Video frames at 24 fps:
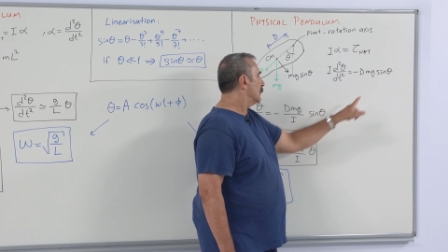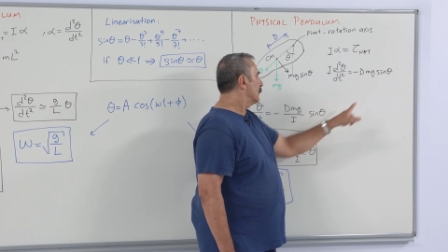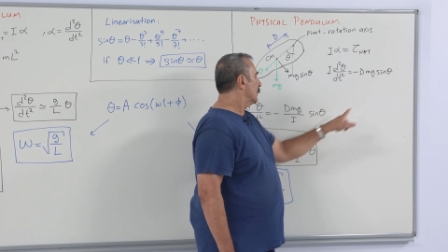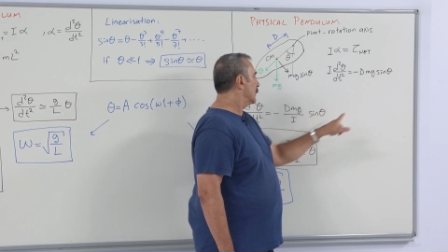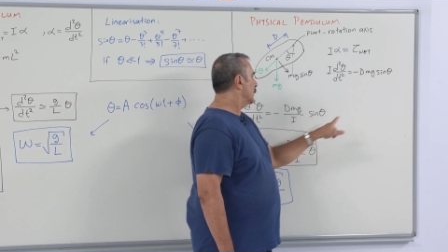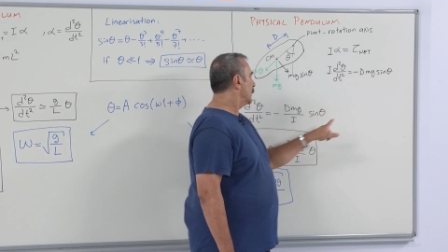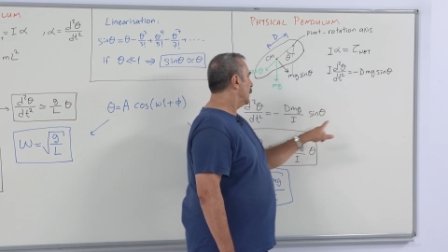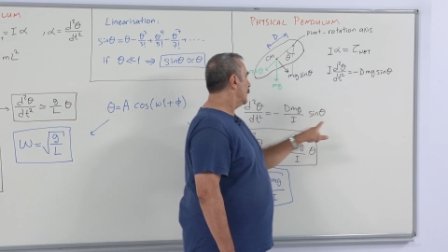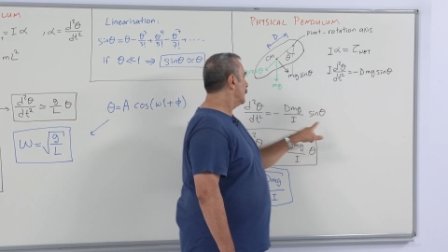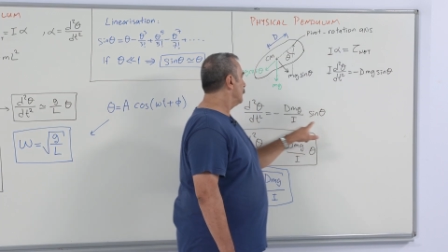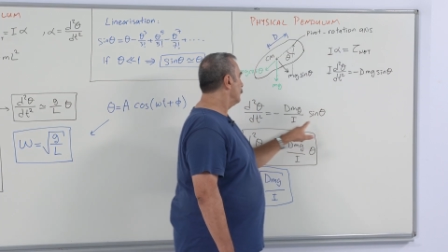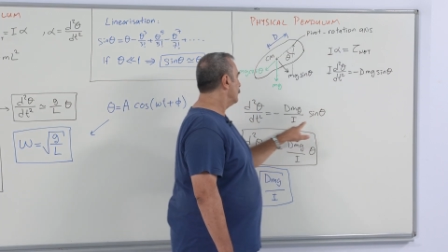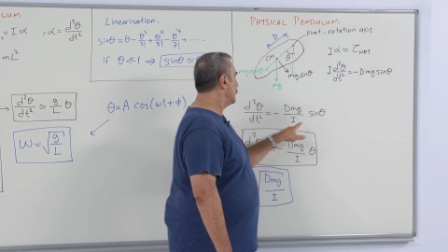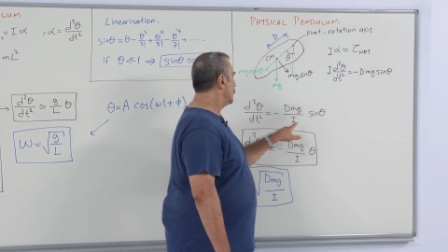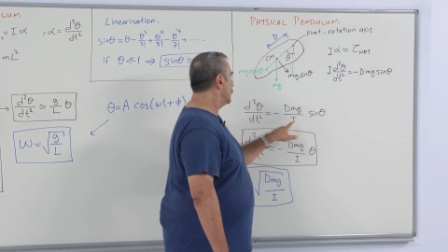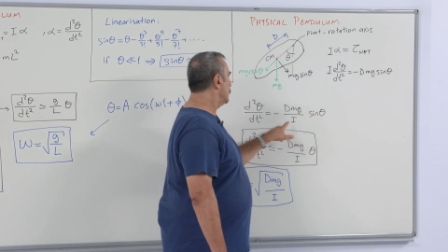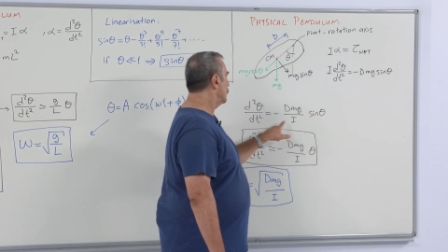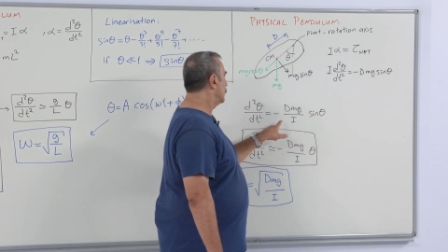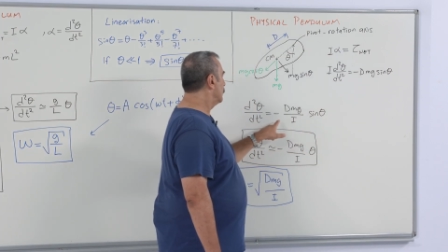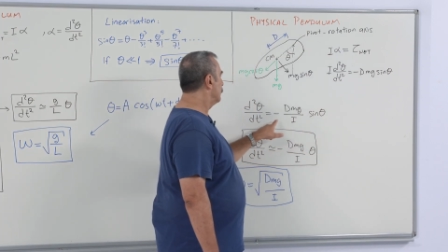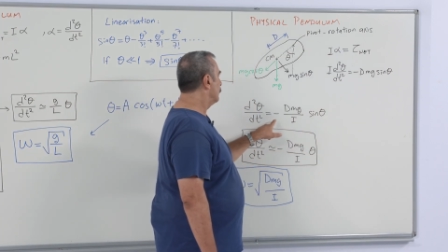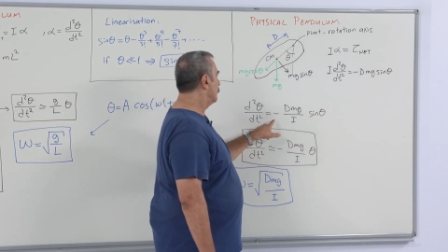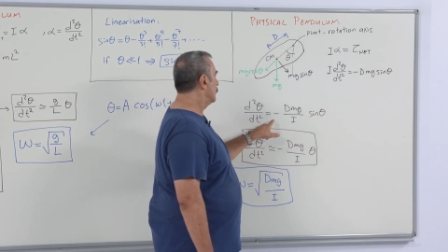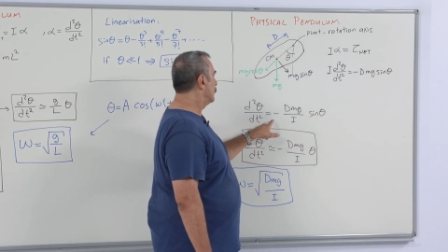Uh, again,
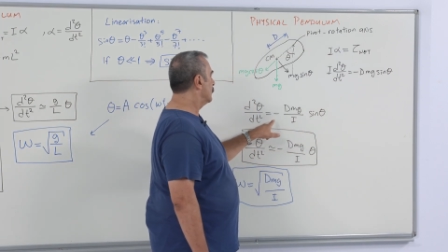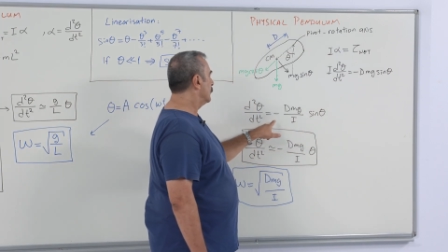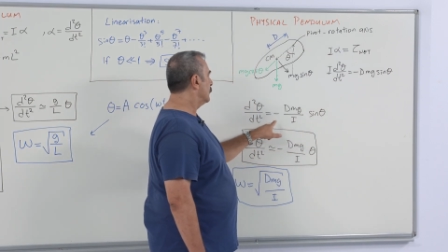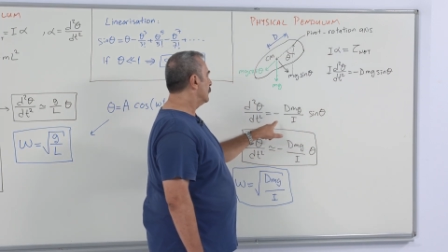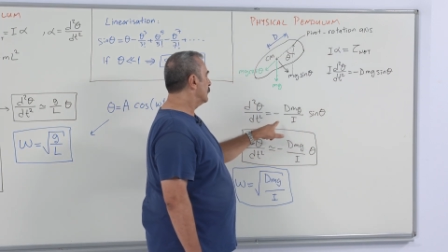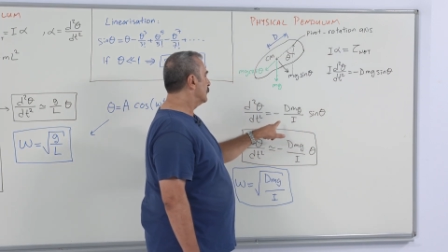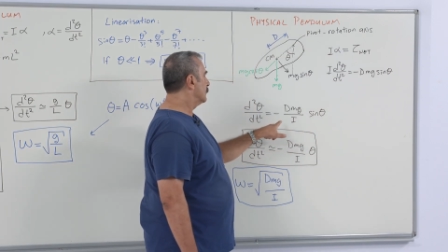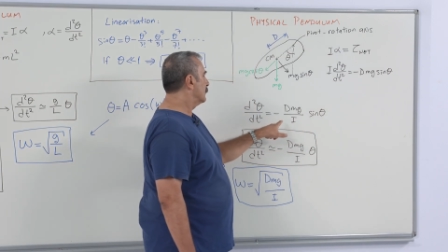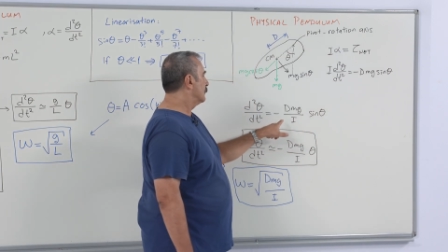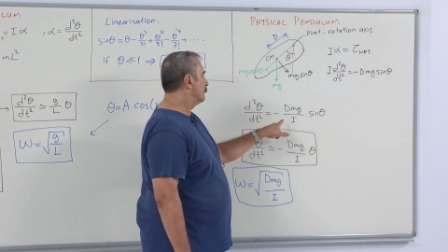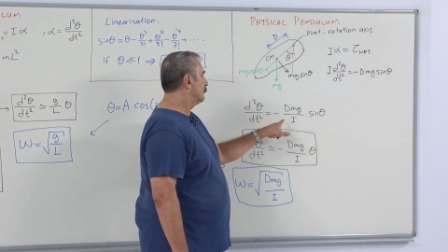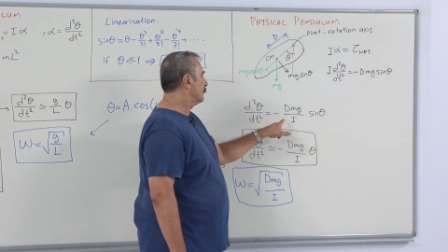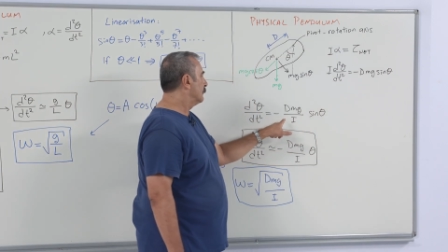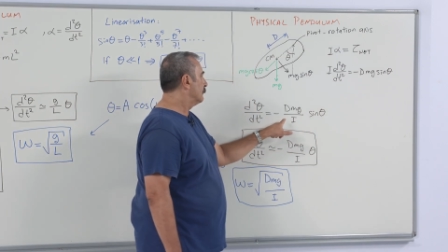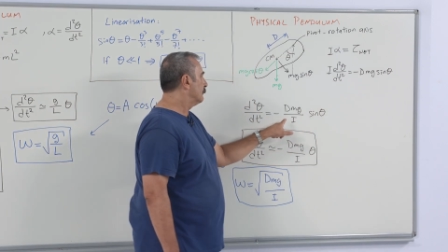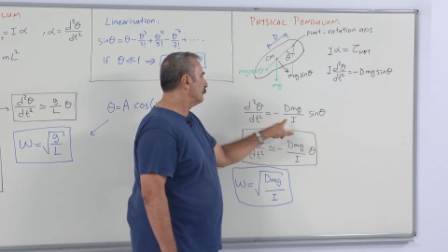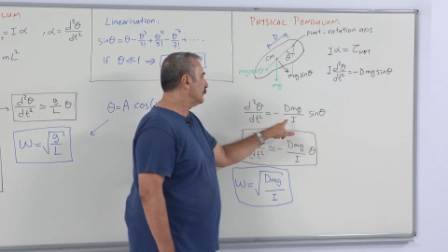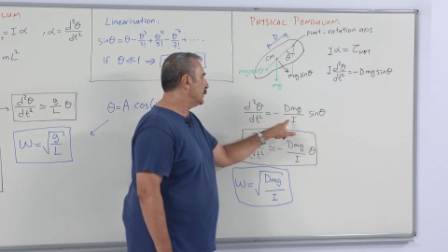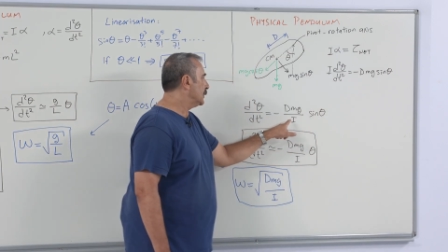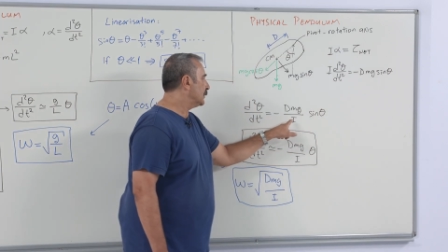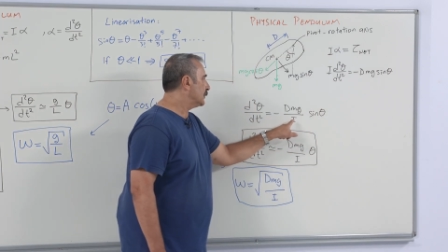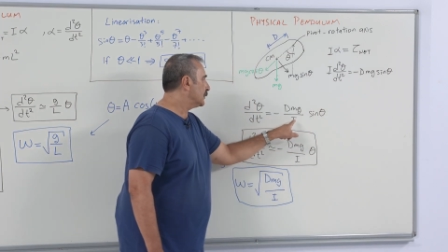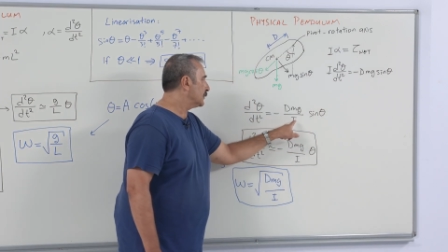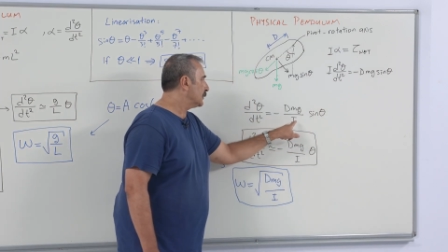we uh,
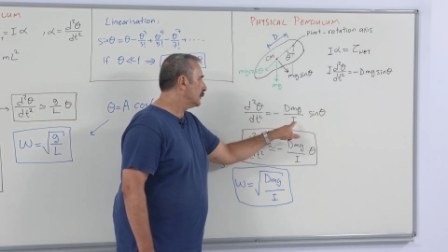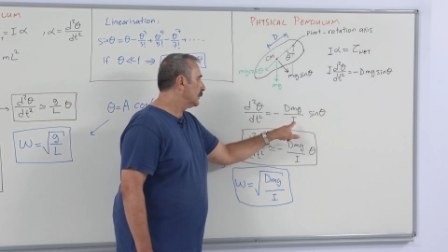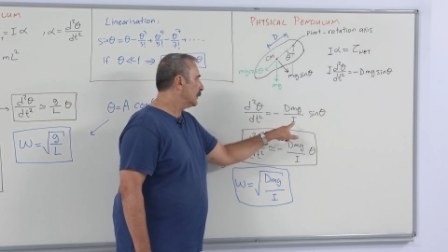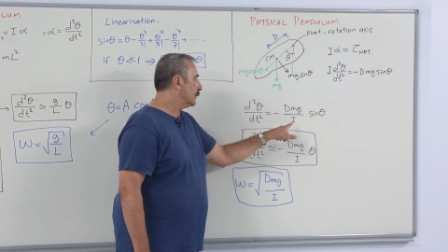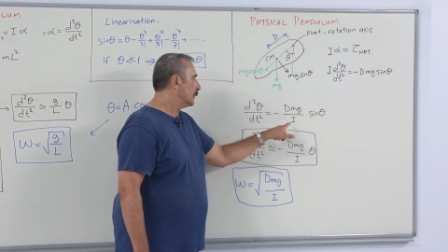meet